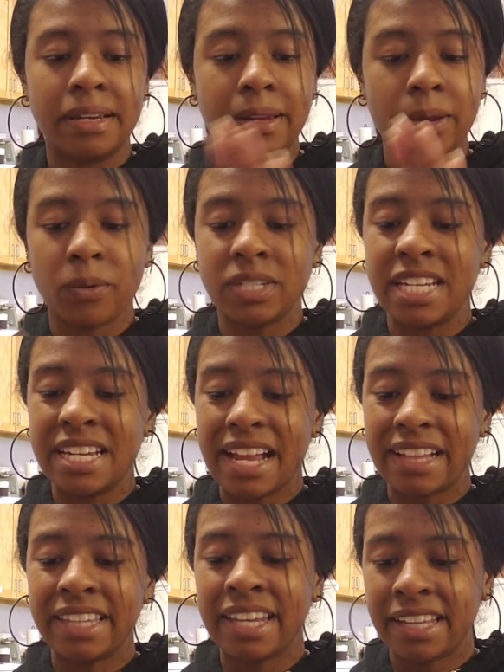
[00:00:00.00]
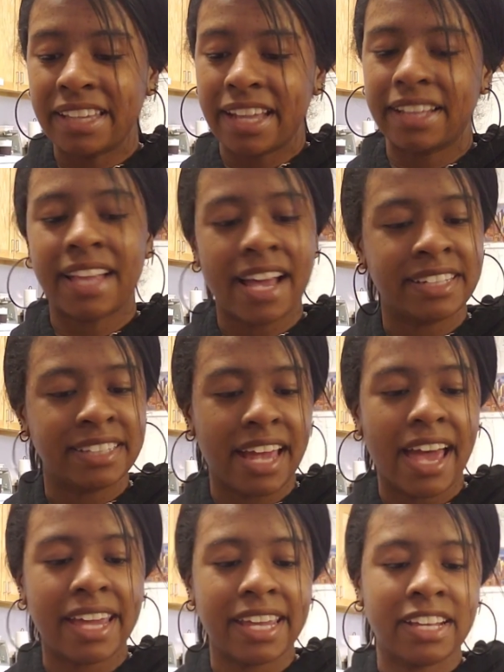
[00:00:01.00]
there was nothing in that class
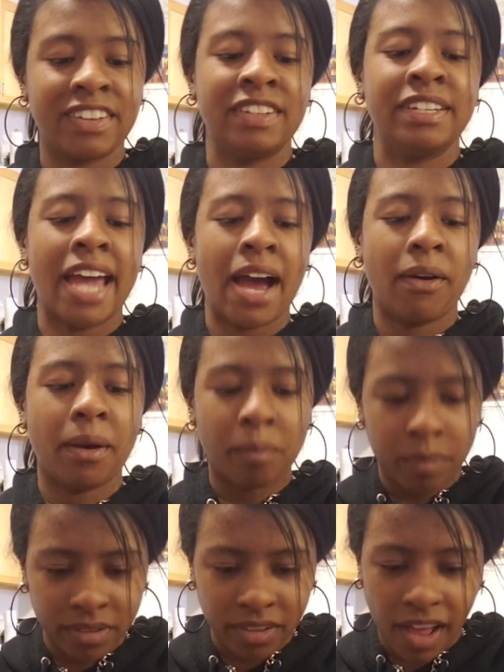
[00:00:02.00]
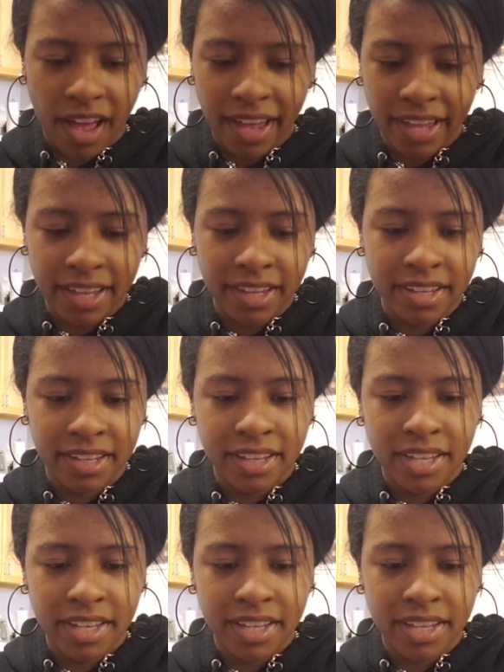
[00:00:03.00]
that I could now apply